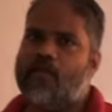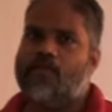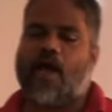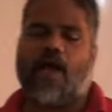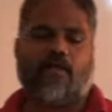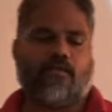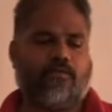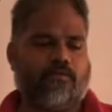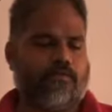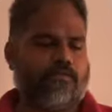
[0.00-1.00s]

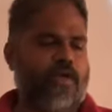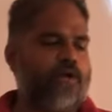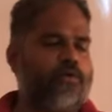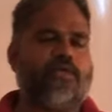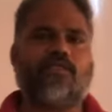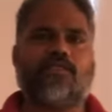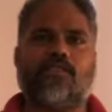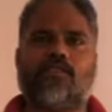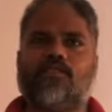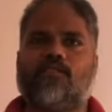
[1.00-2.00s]
Then we have to
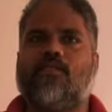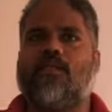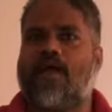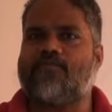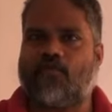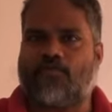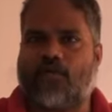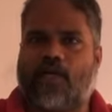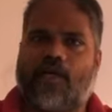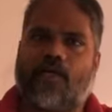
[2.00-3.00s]
discuss the types of
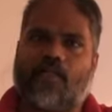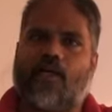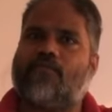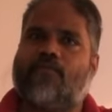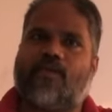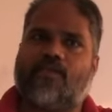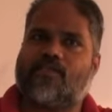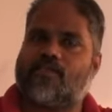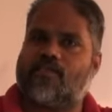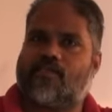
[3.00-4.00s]
utility that we will
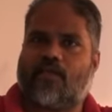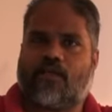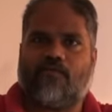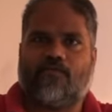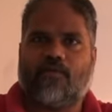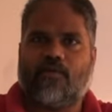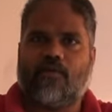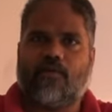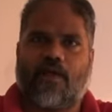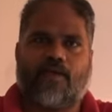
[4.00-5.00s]
discuss in
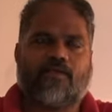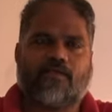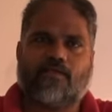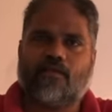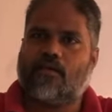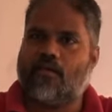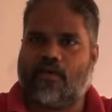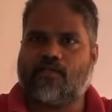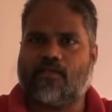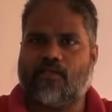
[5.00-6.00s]
next
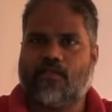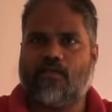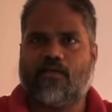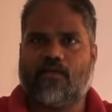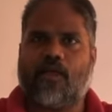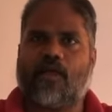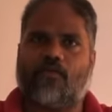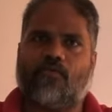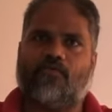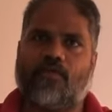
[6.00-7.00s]
lecture. Thank
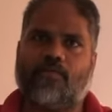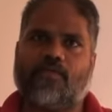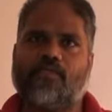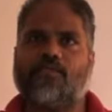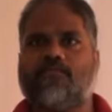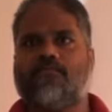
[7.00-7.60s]
you very much.